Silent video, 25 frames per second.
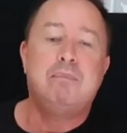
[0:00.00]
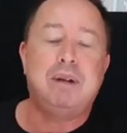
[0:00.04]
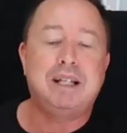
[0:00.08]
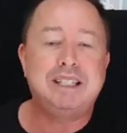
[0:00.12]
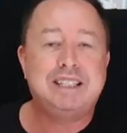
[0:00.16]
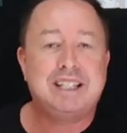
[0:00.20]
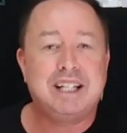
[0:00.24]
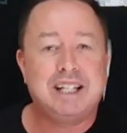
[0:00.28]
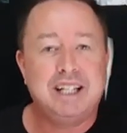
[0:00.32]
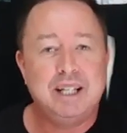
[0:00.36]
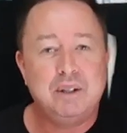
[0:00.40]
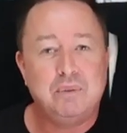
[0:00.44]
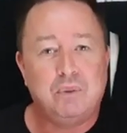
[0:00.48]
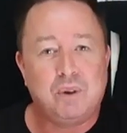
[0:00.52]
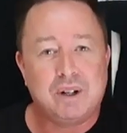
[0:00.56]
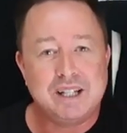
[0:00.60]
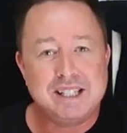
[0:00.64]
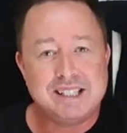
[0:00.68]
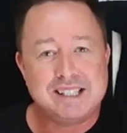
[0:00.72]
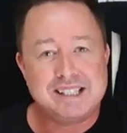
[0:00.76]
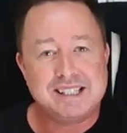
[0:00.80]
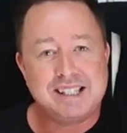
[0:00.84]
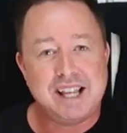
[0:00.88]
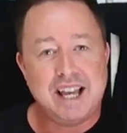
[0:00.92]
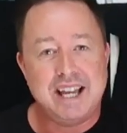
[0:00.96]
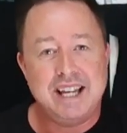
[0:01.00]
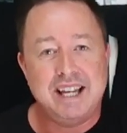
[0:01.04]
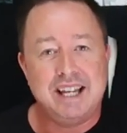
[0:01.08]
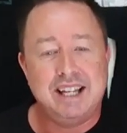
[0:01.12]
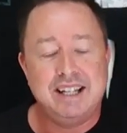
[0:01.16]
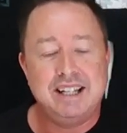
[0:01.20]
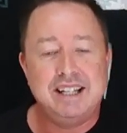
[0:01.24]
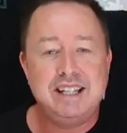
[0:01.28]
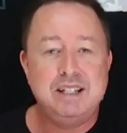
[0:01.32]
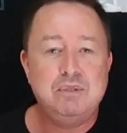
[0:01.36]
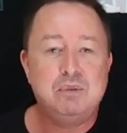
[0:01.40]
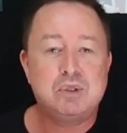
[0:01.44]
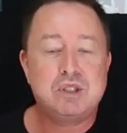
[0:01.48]
Basically what it's
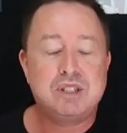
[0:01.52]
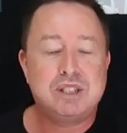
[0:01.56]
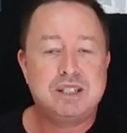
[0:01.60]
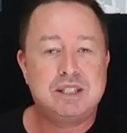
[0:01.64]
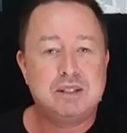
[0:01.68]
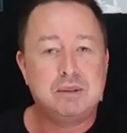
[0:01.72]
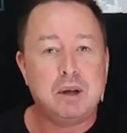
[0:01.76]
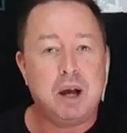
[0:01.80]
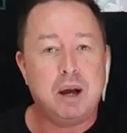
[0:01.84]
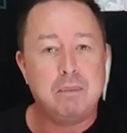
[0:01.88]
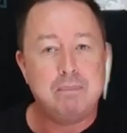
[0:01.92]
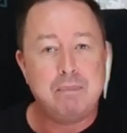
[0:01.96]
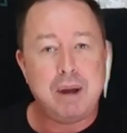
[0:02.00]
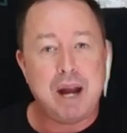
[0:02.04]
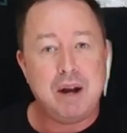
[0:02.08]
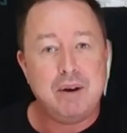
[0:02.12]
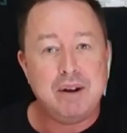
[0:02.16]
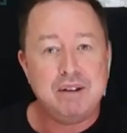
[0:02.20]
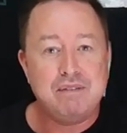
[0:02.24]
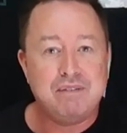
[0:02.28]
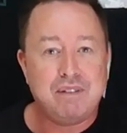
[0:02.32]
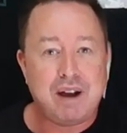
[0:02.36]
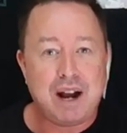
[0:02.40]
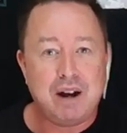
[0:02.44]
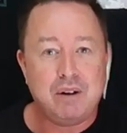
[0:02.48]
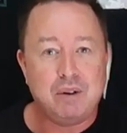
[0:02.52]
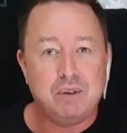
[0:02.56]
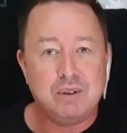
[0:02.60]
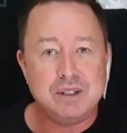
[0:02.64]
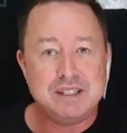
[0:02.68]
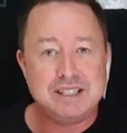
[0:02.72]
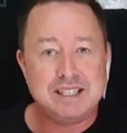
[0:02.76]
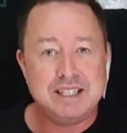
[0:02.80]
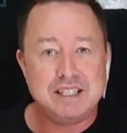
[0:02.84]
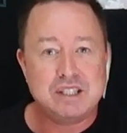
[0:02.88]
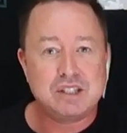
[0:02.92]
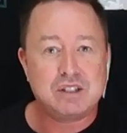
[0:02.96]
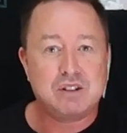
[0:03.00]
saying, Perry Farrell
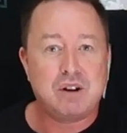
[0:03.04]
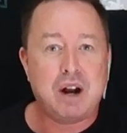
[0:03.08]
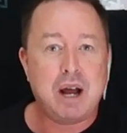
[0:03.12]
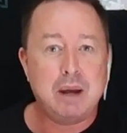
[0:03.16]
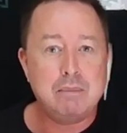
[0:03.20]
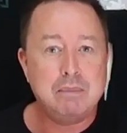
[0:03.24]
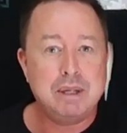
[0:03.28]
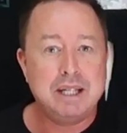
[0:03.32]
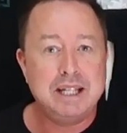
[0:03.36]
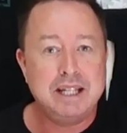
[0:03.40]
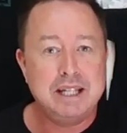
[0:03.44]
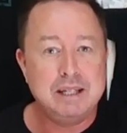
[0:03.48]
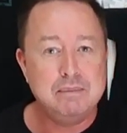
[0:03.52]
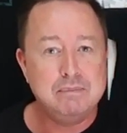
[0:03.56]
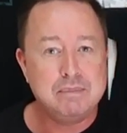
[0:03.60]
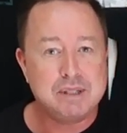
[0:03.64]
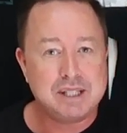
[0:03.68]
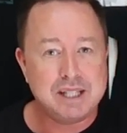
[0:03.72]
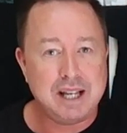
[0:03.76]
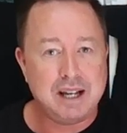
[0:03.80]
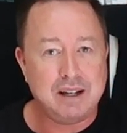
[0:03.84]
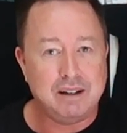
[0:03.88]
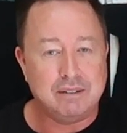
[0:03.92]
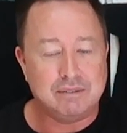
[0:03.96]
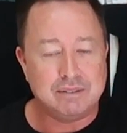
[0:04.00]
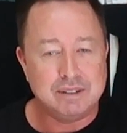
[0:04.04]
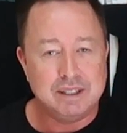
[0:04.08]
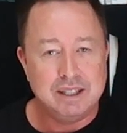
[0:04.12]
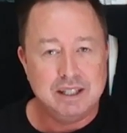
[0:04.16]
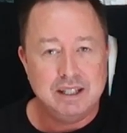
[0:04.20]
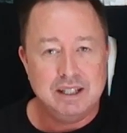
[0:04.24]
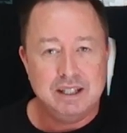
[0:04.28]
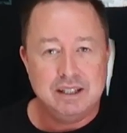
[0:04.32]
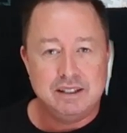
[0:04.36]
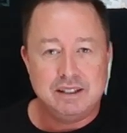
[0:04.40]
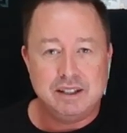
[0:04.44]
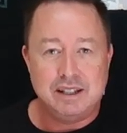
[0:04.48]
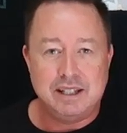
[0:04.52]
is describing himself,
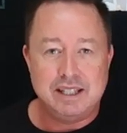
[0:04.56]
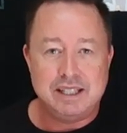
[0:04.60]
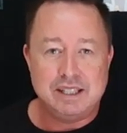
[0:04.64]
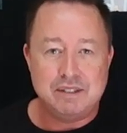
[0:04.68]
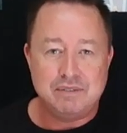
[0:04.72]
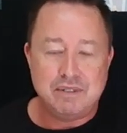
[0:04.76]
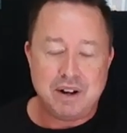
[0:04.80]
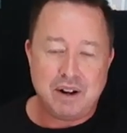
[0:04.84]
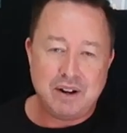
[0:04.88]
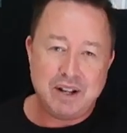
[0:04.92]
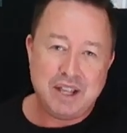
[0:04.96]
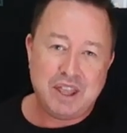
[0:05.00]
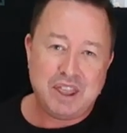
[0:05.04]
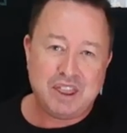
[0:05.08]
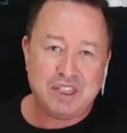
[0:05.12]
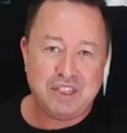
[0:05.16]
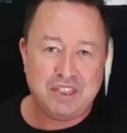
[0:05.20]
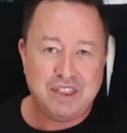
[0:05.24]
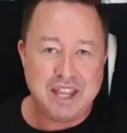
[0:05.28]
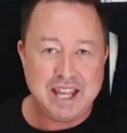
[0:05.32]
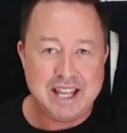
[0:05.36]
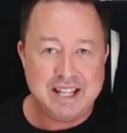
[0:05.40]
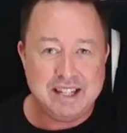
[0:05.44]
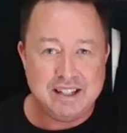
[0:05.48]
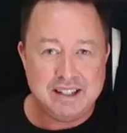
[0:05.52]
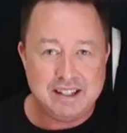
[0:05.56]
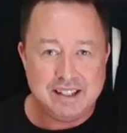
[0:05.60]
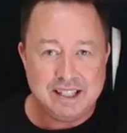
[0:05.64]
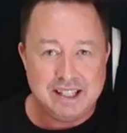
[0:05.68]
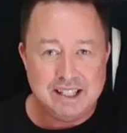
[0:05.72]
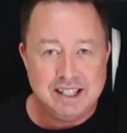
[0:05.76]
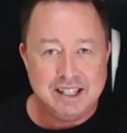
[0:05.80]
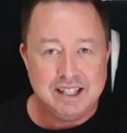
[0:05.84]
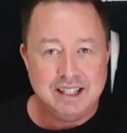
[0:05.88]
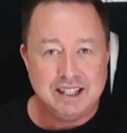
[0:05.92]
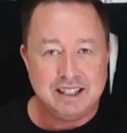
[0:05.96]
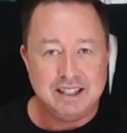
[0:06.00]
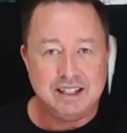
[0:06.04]
that he's a very thin
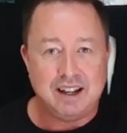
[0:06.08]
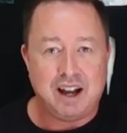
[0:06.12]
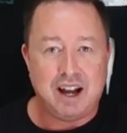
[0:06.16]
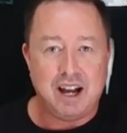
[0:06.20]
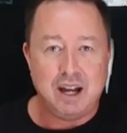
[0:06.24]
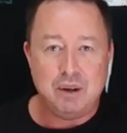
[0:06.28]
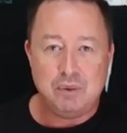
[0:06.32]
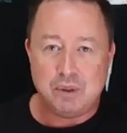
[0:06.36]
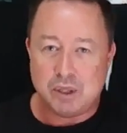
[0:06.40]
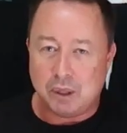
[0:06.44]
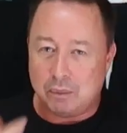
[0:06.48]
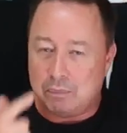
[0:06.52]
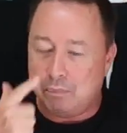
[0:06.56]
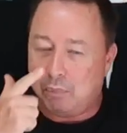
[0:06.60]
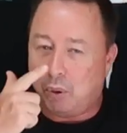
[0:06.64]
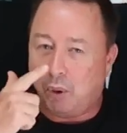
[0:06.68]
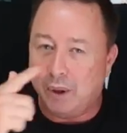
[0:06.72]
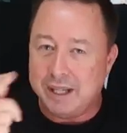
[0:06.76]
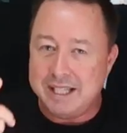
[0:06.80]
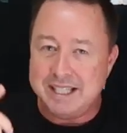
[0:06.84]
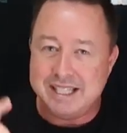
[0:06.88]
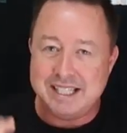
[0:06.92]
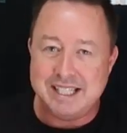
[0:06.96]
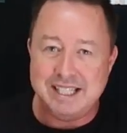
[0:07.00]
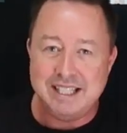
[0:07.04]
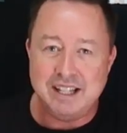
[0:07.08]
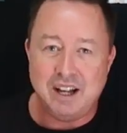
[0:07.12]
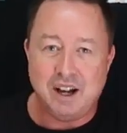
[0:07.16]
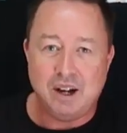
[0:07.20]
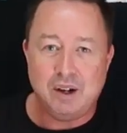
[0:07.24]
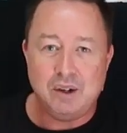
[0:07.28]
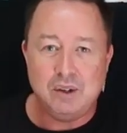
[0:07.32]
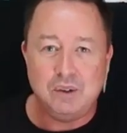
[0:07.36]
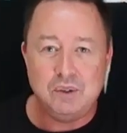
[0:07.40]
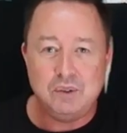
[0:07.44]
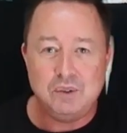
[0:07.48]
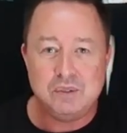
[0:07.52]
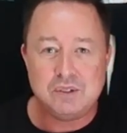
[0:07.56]
guy with a pointy
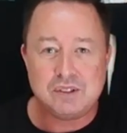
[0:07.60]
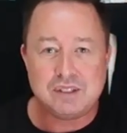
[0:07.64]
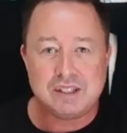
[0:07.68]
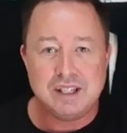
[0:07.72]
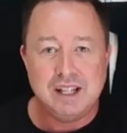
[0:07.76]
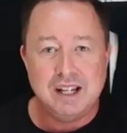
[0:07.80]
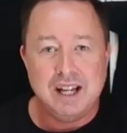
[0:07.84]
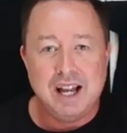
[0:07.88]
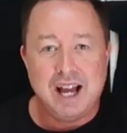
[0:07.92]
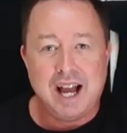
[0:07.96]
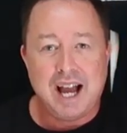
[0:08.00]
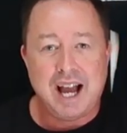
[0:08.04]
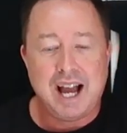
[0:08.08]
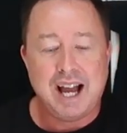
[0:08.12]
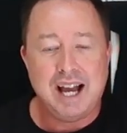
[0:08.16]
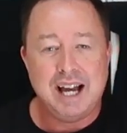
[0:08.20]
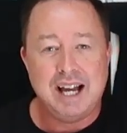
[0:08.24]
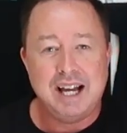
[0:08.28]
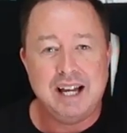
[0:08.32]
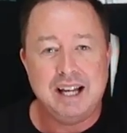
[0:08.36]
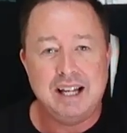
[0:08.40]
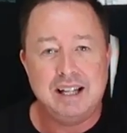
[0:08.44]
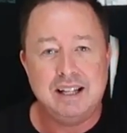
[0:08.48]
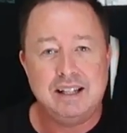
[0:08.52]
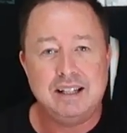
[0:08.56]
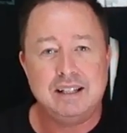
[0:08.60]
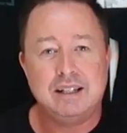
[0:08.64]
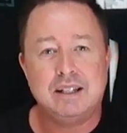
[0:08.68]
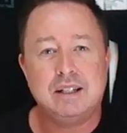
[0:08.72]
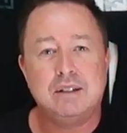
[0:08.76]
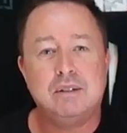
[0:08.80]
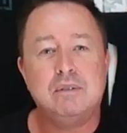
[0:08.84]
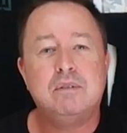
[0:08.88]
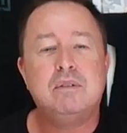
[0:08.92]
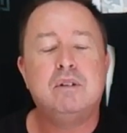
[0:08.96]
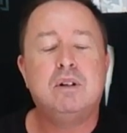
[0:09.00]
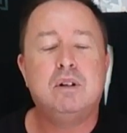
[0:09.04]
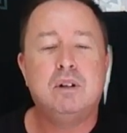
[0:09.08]
nose, and
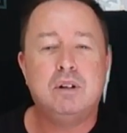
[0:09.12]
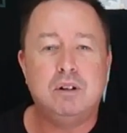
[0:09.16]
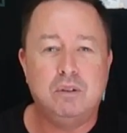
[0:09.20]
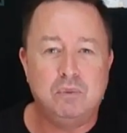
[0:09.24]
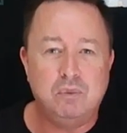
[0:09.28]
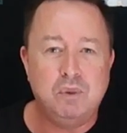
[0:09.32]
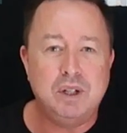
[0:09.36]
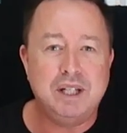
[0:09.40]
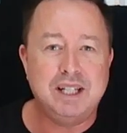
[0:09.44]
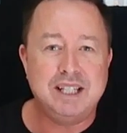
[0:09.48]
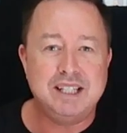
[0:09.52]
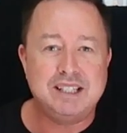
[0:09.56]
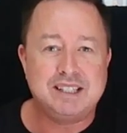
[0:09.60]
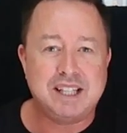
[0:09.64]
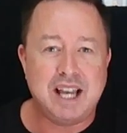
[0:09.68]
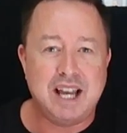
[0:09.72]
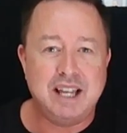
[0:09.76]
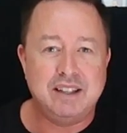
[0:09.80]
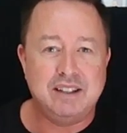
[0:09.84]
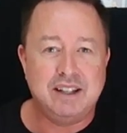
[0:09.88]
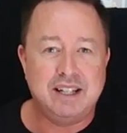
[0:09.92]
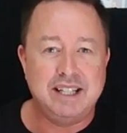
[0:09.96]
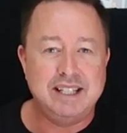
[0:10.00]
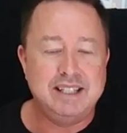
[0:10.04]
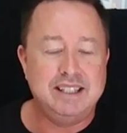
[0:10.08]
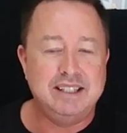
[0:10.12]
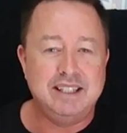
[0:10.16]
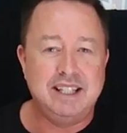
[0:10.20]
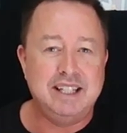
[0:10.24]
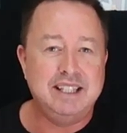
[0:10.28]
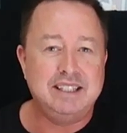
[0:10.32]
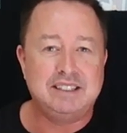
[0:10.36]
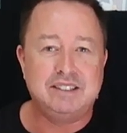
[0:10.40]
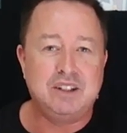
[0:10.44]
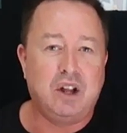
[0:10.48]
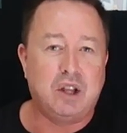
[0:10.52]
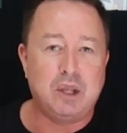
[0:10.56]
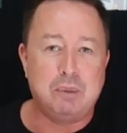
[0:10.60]
really saying that
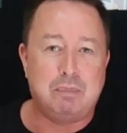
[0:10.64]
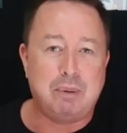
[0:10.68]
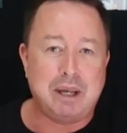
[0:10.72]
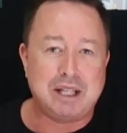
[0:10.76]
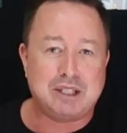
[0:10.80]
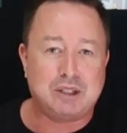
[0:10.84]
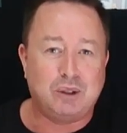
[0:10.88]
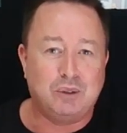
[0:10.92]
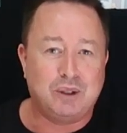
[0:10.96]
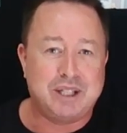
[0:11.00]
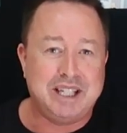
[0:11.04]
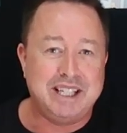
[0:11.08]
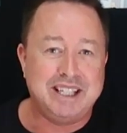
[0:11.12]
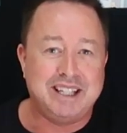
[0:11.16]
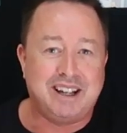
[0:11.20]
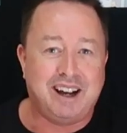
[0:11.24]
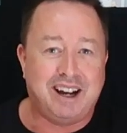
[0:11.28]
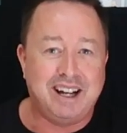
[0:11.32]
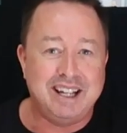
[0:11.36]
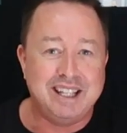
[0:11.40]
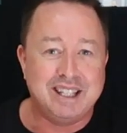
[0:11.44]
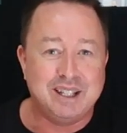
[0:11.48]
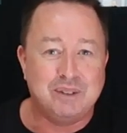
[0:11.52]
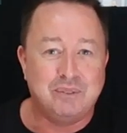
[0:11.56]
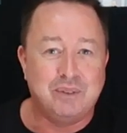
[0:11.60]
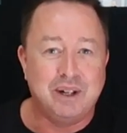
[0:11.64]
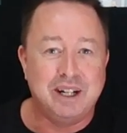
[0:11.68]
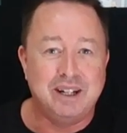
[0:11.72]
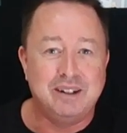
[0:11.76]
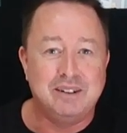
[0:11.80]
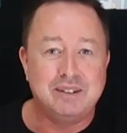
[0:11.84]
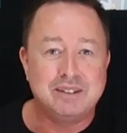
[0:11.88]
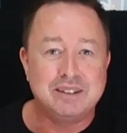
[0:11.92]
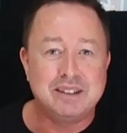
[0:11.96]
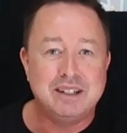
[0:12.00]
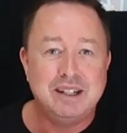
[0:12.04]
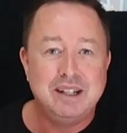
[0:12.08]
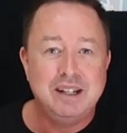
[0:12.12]
he's not the best looking guy in the
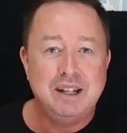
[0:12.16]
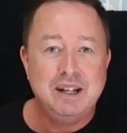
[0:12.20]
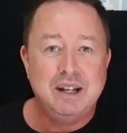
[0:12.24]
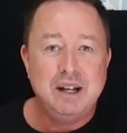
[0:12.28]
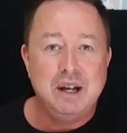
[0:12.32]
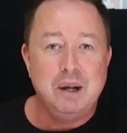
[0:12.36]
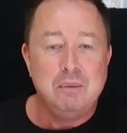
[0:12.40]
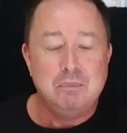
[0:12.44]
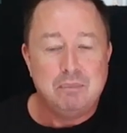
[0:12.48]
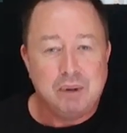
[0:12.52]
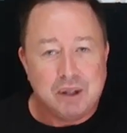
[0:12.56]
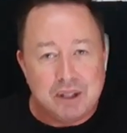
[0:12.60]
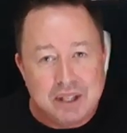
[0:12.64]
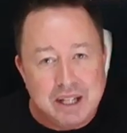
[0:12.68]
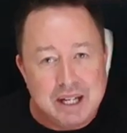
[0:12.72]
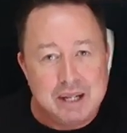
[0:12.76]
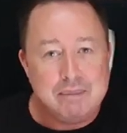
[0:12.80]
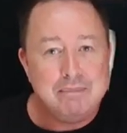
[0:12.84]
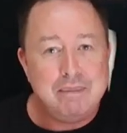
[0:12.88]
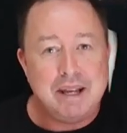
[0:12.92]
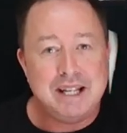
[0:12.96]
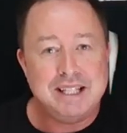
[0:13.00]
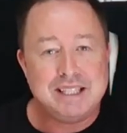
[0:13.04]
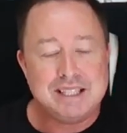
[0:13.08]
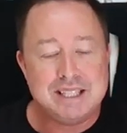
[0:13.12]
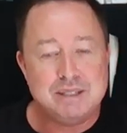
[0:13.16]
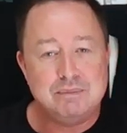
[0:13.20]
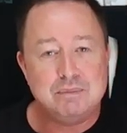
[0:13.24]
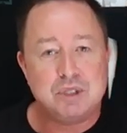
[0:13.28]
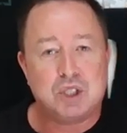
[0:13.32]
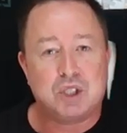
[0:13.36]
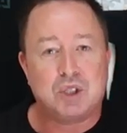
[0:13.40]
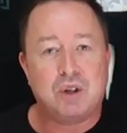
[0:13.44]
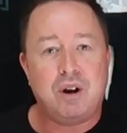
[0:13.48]
world, but that it makes him